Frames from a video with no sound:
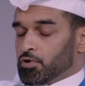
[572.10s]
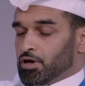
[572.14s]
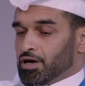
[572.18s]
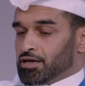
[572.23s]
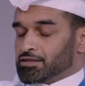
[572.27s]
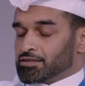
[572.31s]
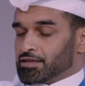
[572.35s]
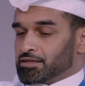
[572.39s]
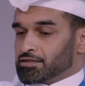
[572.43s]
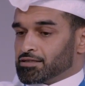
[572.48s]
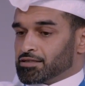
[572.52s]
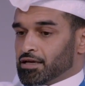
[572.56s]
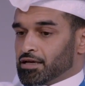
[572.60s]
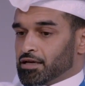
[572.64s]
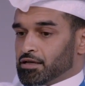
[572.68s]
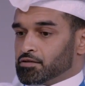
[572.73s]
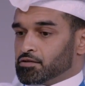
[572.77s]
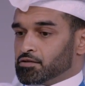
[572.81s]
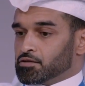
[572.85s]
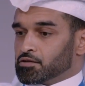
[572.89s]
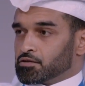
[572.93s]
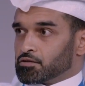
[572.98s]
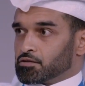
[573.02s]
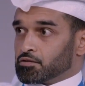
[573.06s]
as I said,
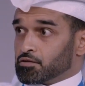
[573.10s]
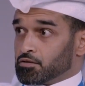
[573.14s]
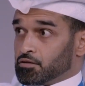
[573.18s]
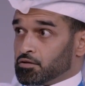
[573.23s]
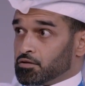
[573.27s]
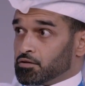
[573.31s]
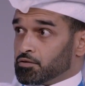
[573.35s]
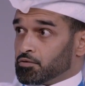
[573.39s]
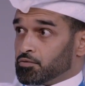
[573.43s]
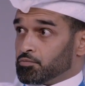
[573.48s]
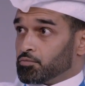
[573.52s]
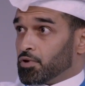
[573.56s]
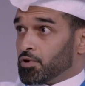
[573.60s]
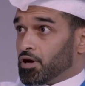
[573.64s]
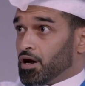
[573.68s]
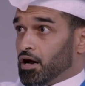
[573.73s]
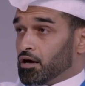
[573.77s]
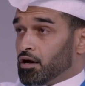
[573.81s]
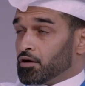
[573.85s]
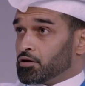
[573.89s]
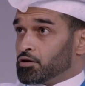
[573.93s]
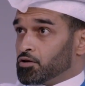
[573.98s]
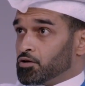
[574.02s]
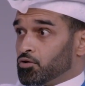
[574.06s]

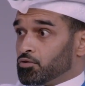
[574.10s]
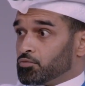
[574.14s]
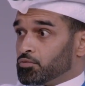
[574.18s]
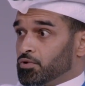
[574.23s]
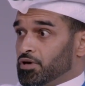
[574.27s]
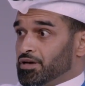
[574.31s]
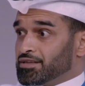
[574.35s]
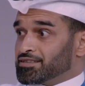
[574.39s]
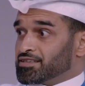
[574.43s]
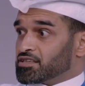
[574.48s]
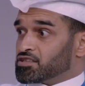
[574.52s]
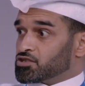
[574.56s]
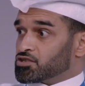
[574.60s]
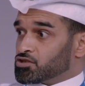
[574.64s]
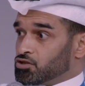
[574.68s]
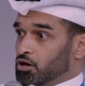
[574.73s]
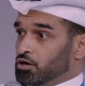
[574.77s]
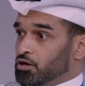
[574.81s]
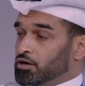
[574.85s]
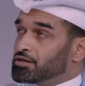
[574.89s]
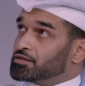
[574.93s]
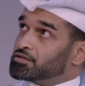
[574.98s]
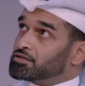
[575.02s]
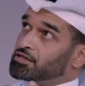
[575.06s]
you know,
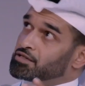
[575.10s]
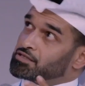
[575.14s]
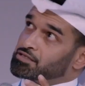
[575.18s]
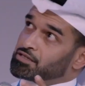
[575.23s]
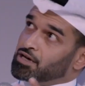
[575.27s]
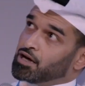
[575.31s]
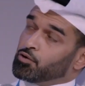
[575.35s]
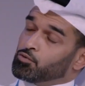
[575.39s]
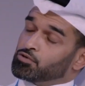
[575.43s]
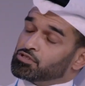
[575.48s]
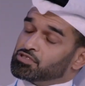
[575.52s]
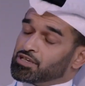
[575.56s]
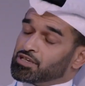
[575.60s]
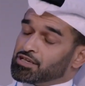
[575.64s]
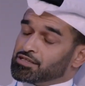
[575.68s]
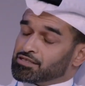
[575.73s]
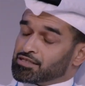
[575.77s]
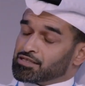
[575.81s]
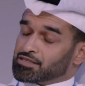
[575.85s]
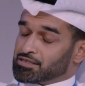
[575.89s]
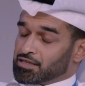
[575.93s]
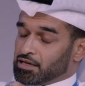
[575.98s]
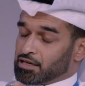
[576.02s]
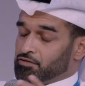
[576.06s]
I won't say
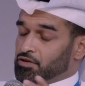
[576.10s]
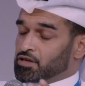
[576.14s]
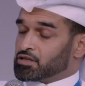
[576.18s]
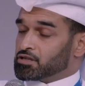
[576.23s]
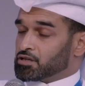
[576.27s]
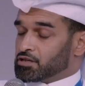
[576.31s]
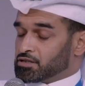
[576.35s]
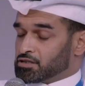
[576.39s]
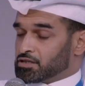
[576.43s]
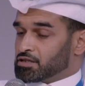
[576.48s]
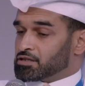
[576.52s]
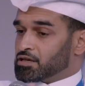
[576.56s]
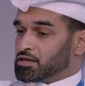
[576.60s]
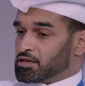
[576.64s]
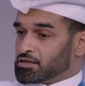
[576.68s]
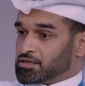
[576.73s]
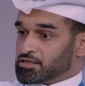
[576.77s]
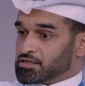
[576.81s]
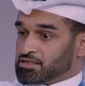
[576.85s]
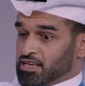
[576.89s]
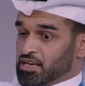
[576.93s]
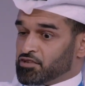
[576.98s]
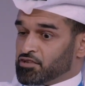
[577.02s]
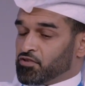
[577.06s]
it's
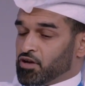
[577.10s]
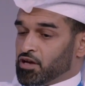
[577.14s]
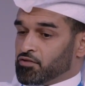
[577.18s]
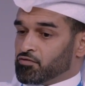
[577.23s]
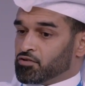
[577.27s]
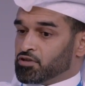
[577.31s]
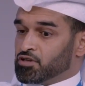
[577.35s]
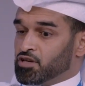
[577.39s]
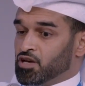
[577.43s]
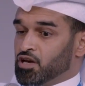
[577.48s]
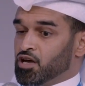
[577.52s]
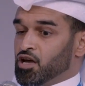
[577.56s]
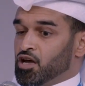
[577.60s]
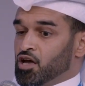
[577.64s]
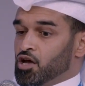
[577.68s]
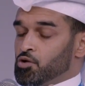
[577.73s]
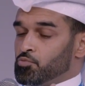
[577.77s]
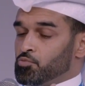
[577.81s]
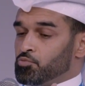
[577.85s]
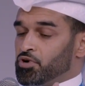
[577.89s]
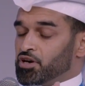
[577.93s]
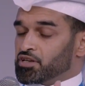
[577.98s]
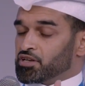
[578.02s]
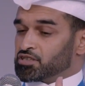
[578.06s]
a safe haven,
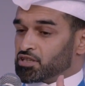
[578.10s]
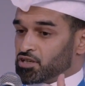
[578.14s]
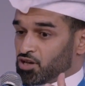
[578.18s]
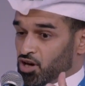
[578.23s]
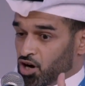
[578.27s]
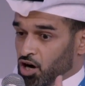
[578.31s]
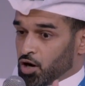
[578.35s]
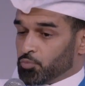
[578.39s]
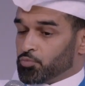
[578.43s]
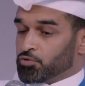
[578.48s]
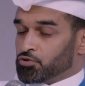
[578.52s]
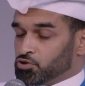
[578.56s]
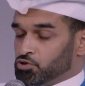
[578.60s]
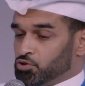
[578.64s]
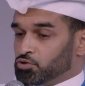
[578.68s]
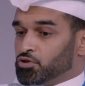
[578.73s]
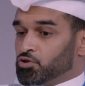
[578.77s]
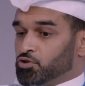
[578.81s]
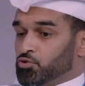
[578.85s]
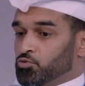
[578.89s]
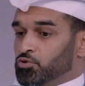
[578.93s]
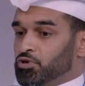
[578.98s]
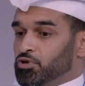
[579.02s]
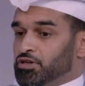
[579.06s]
but it's an
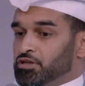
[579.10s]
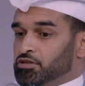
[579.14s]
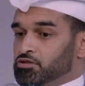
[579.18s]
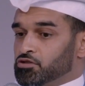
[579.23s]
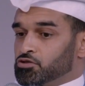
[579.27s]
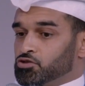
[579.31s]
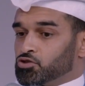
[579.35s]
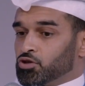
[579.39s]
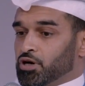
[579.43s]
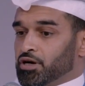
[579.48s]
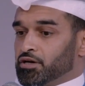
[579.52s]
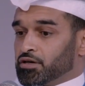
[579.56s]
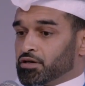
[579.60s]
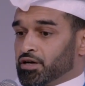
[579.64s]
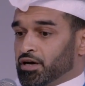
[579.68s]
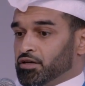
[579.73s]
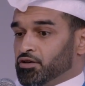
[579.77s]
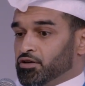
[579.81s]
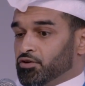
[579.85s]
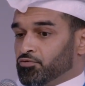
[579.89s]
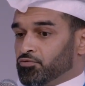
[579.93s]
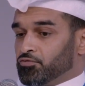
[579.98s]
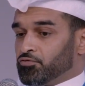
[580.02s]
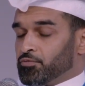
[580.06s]
opportunity really to try to
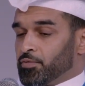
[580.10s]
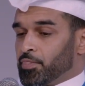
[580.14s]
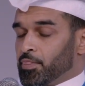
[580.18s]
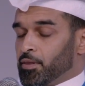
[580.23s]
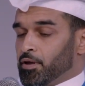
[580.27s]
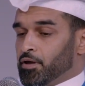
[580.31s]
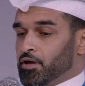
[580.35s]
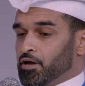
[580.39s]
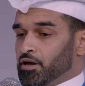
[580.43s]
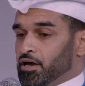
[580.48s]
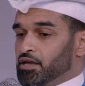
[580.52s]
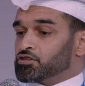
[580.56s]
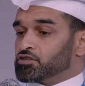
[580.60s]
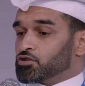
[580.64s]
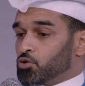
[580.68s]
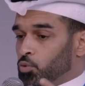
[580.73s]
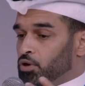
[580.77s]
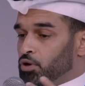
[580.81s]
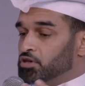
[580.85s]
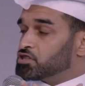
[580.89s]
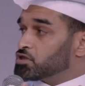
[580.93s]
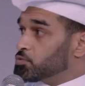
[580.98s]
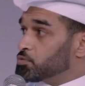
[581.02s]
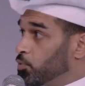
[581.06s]
kind of, it's the
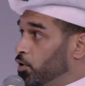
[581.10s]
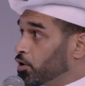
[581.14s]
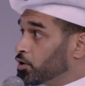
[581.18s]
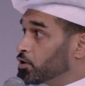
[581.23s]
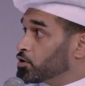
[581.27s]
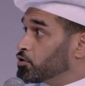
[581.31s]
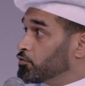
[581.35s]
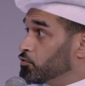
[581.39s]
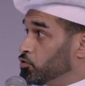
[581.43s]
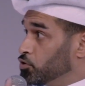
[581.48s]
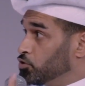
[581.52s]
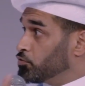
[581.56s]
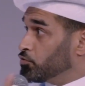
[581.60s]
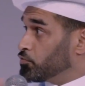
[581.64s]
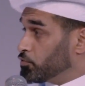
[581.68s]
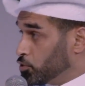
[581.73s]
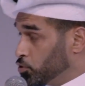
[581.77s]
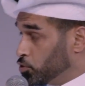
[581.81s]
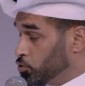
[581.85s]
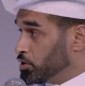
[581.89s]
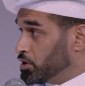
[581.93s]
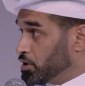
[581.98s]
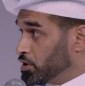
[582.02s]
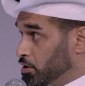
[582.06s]
one spark of
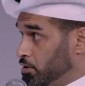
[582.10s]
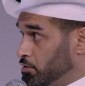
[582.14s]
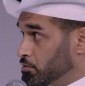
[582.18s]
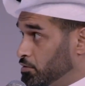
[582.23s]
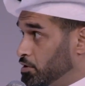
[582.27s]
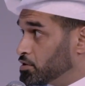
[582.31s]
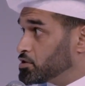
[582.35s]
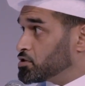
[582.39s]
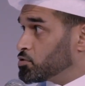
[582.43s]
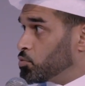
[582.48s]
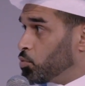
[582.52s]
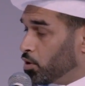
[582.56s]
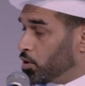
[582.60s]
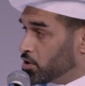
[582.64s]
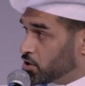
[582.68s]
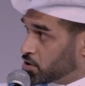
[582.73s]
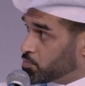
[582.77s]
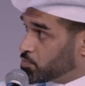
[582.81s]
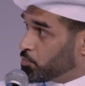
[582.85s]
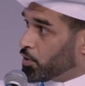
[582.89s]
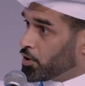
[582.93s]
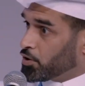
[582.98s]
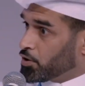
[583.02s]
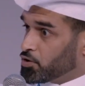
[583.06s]
unity. It's the one
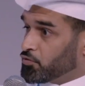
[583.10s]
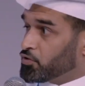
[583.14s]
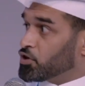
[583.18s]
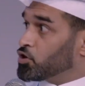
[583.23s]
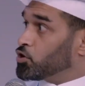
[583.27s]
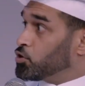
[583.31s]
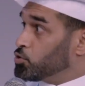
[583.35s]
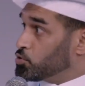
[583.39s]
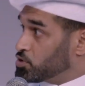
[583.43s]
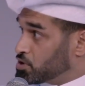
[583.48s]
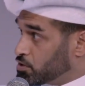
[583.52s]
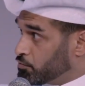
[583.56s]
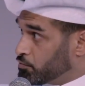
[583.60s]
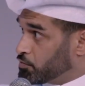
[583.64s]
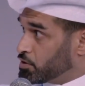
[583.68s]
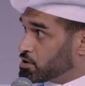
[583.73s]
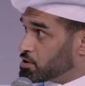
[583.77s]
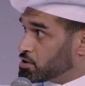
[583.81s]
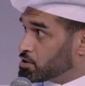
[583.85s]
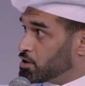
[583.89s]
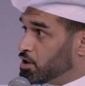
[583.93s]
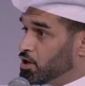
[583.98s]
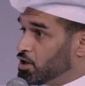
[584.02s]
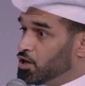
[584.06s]
spark of
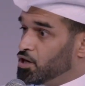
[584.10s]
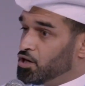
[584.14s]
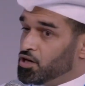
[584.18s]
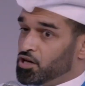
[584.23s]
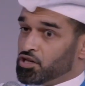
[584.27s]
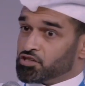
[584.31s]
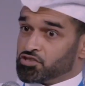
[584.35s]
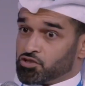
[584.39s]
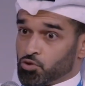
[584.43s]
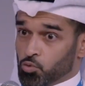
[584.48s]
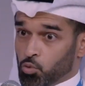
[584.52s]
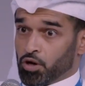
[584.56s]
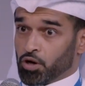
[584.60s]
inclusiveness. It's the